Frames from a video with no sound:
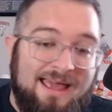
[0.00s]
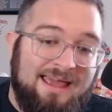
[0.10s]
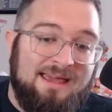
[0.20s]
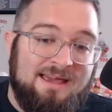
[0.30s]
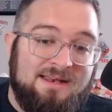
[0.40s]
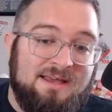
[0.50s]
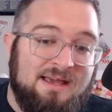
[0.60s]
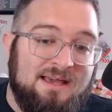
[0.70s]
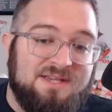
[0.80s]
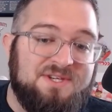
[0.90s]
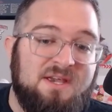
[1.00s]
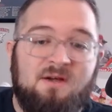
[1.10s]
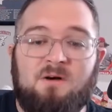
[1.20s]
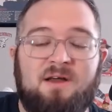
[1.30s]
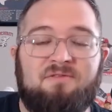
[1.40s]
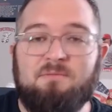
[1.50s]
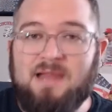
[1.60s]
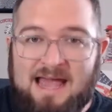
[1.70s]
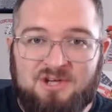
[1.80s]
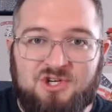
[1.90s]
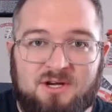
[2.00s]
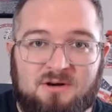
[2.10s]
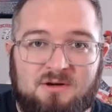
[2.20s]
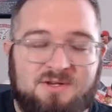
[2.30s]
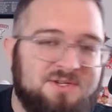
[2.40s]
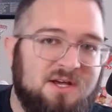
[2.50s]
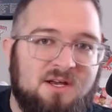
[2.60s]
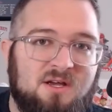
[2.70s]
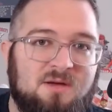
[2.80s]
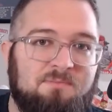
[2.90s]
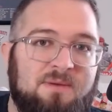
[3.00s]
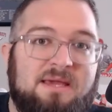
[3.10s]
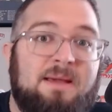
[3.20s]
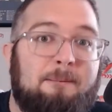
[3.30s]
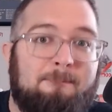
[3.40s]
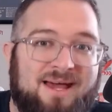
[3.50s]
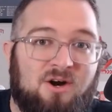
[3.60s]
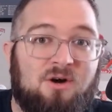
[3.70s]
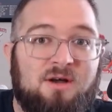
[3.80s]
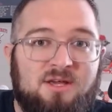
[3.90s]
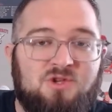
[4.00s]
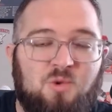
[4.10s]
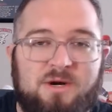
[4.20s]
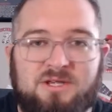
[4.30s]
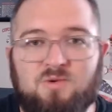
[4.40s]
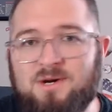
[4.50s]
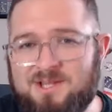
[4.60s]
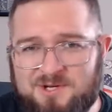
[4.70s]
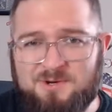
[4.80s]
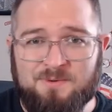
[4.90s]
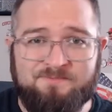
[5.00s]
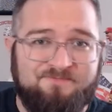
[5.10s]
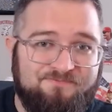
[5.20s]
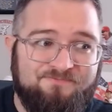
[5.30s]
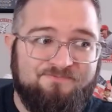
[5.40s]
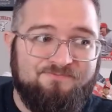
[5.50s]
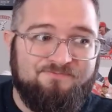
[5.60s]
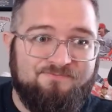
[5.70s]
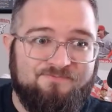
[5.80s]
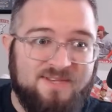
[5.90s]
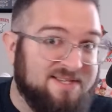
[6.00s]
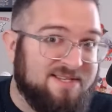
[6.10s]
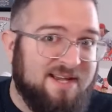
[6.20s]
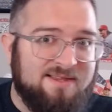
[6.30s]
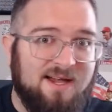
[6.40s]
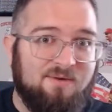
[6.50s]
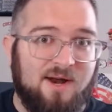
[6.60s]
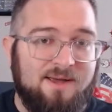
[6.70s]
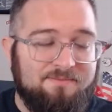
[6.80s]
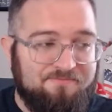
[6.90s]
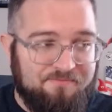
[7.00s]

and his ERA from last year is going to be better in 2022? You'd take that, right?